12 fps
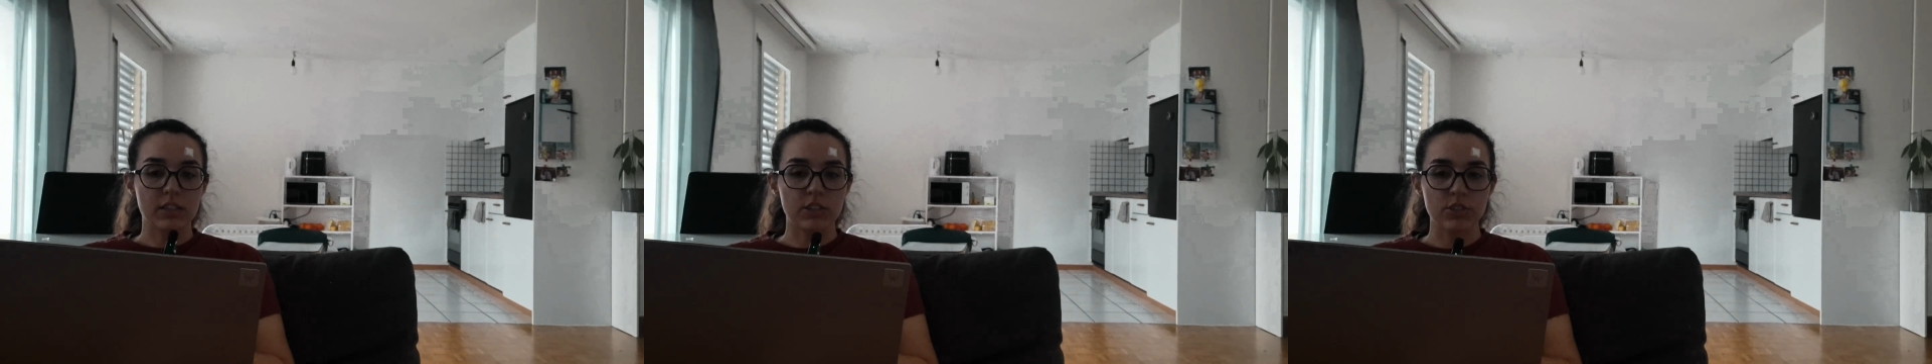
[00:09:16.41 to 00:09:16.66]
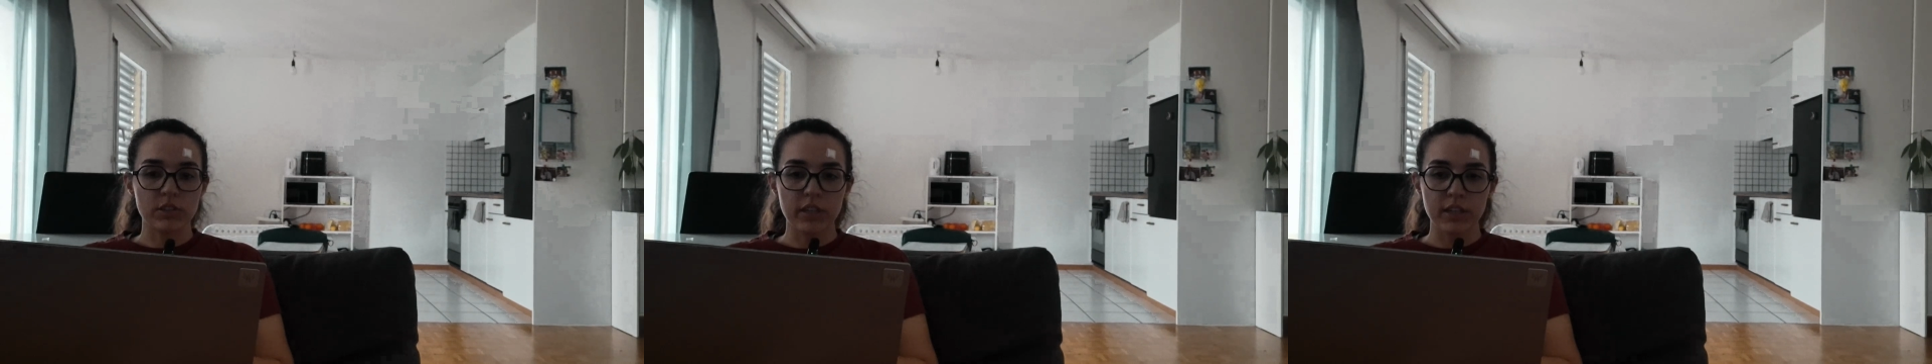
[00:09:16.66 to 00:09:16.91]

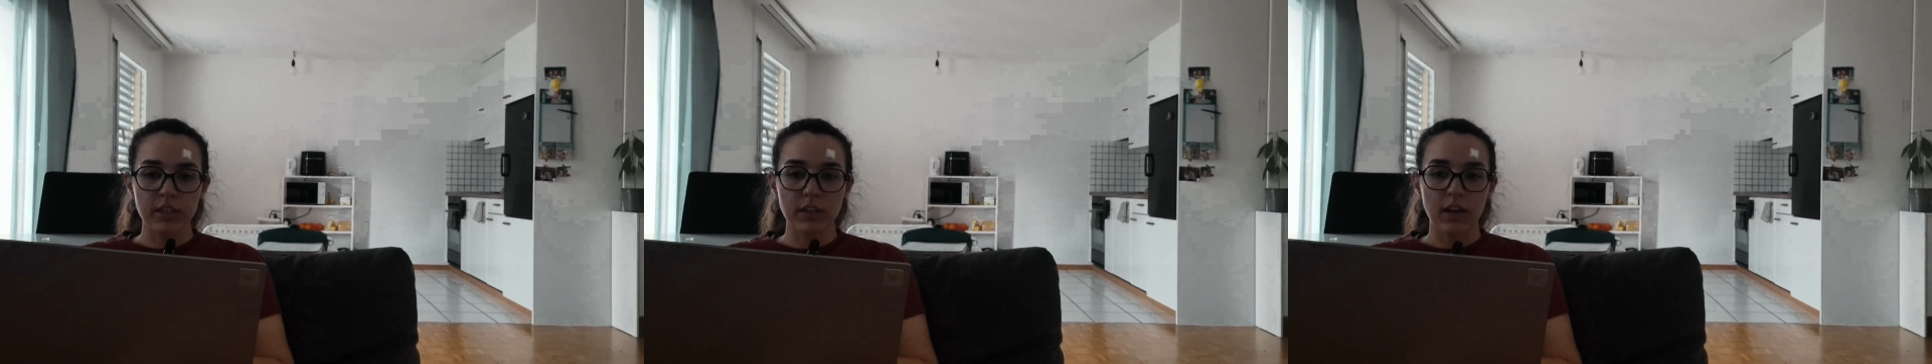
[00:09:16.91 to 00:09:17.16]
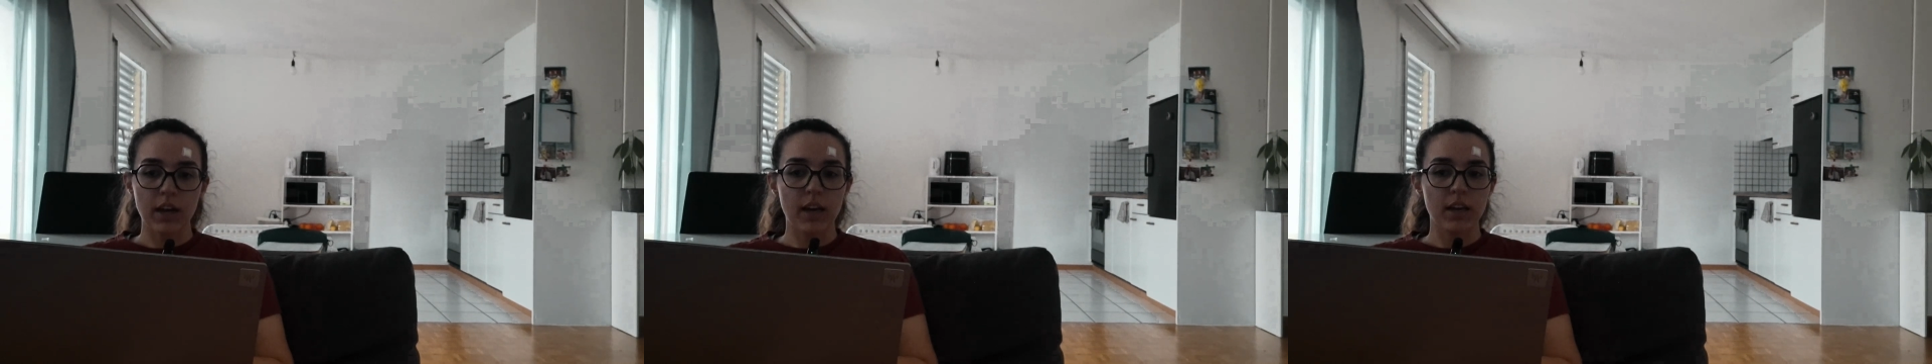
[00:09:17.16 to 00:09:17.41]

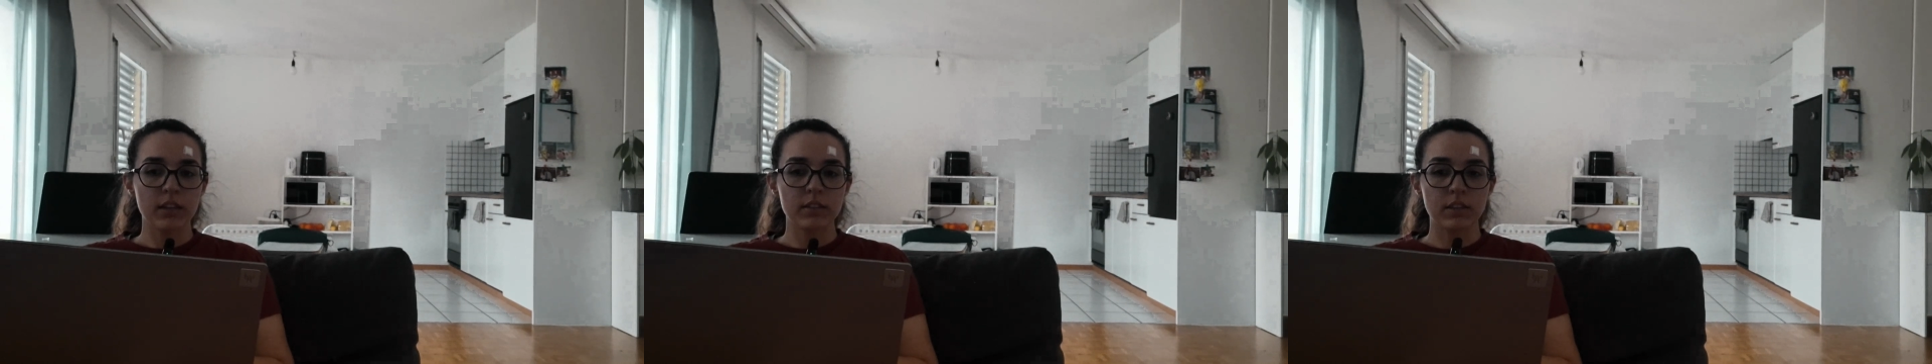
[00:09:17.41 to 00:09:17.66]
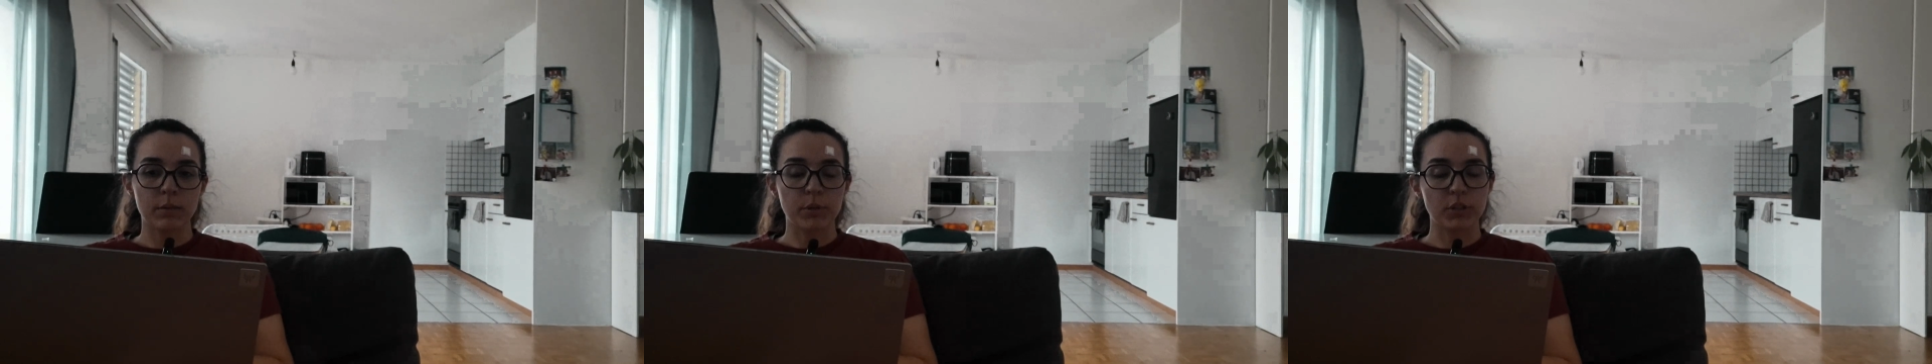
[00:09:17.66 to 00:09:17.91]
string
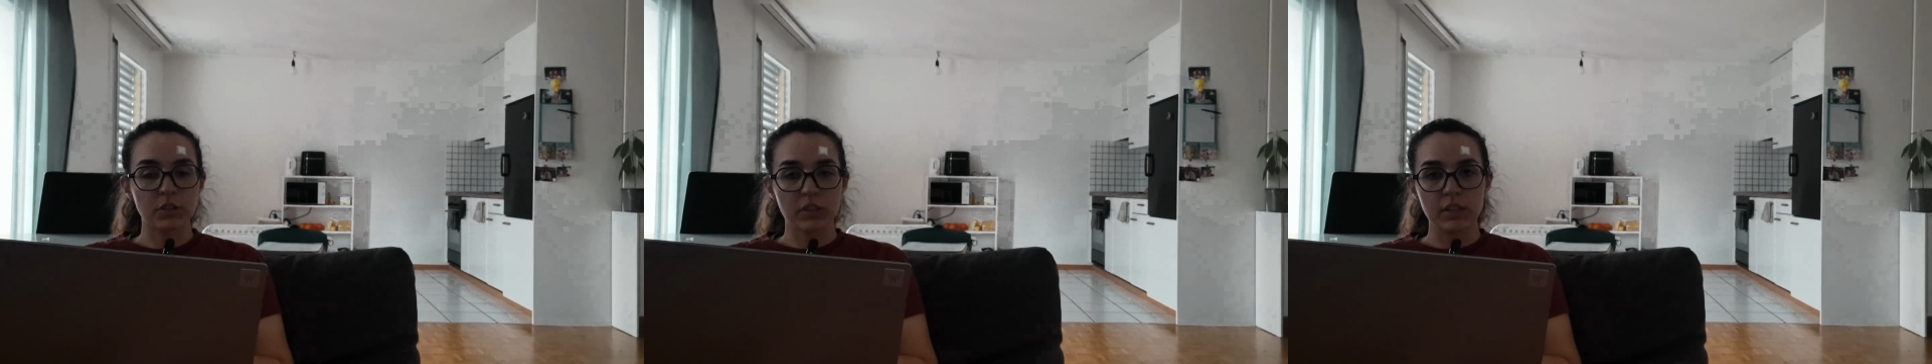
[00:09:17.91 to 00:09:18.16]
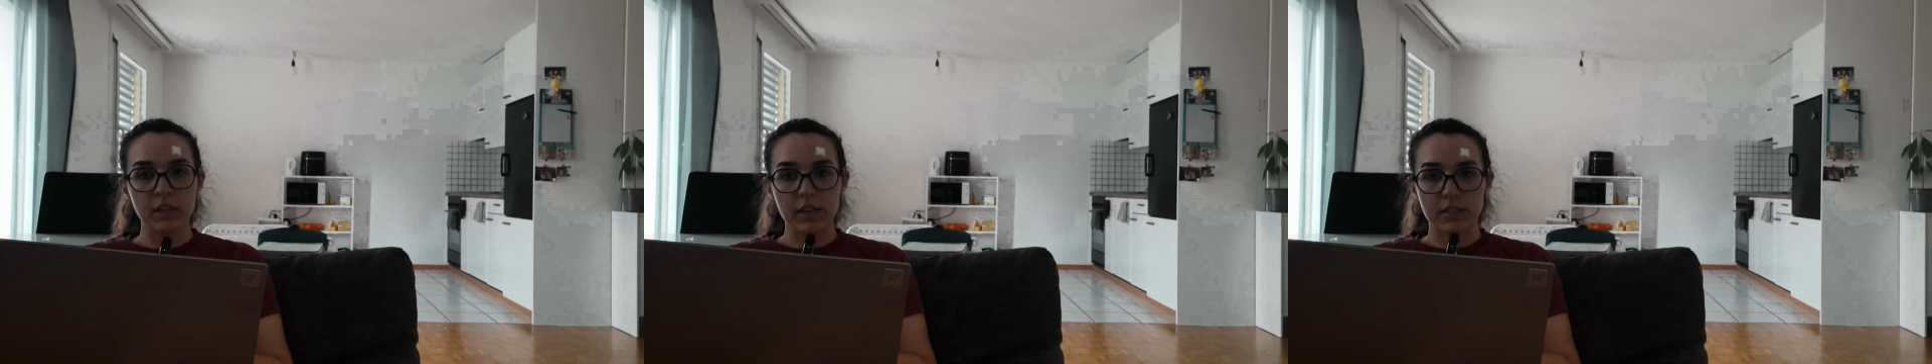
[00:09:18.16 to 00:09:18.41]
and a
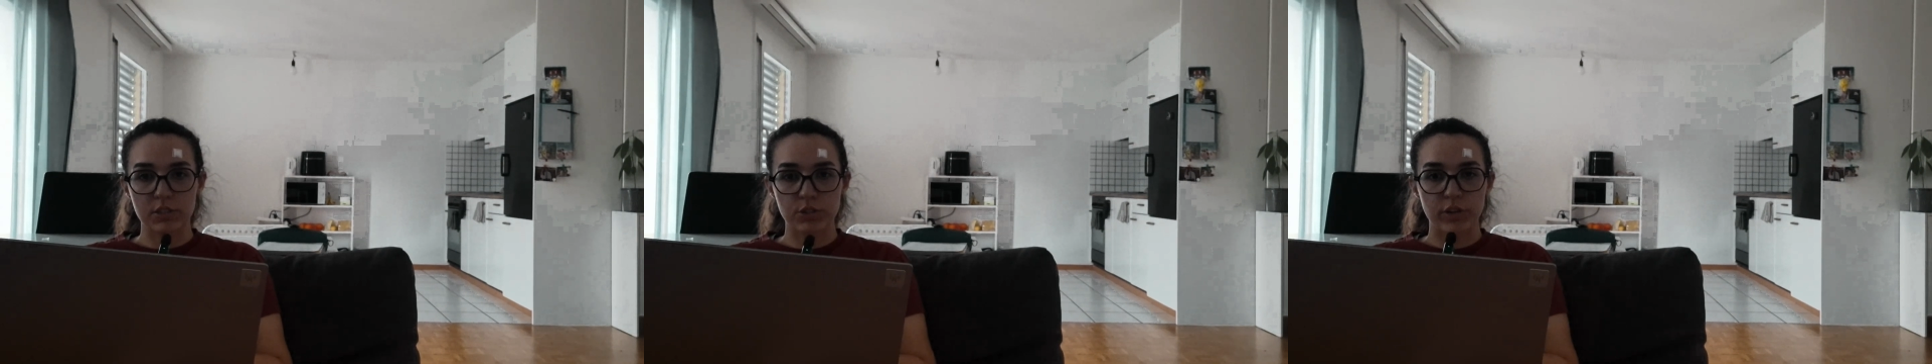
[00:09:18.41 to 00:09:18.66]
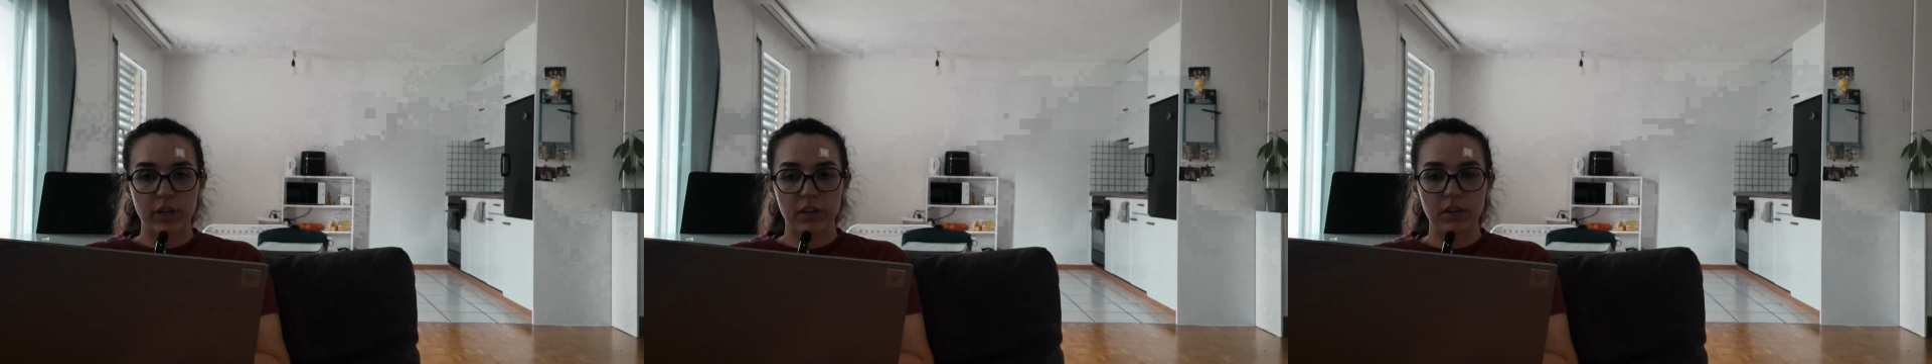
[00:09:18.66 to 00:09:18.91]
protein
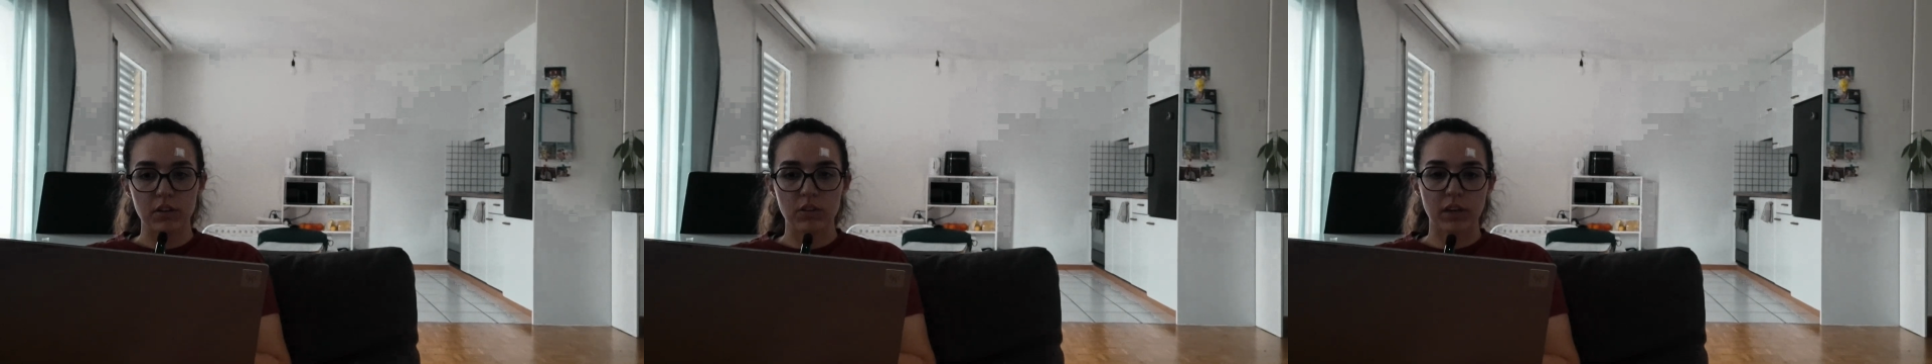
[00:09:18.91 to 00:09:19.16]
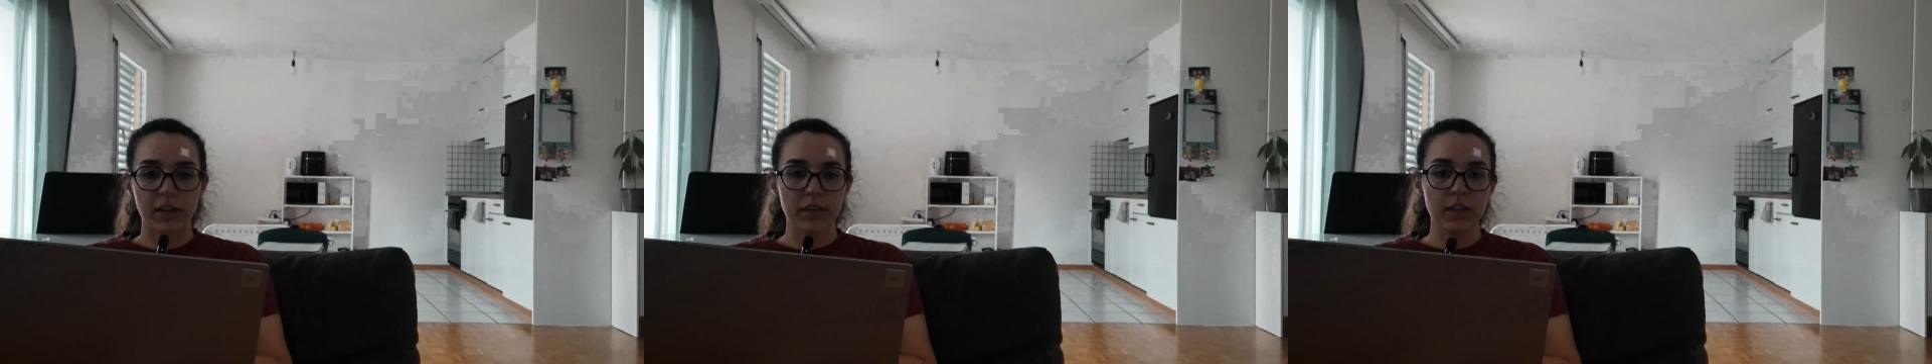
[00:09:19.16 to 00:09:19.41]
string,
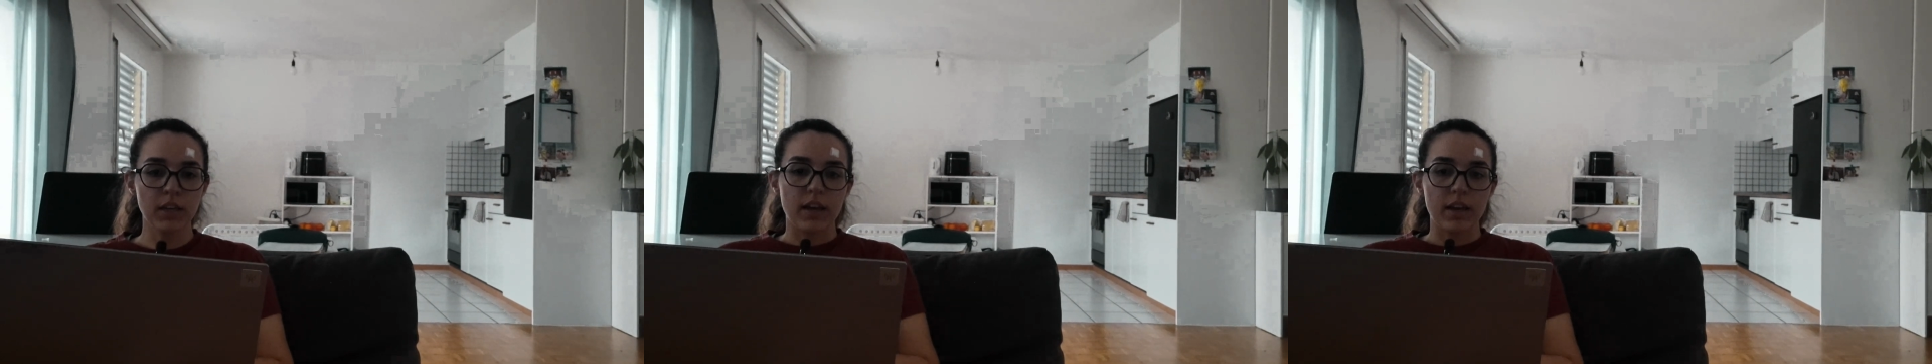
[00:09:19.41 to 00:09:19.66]
okay?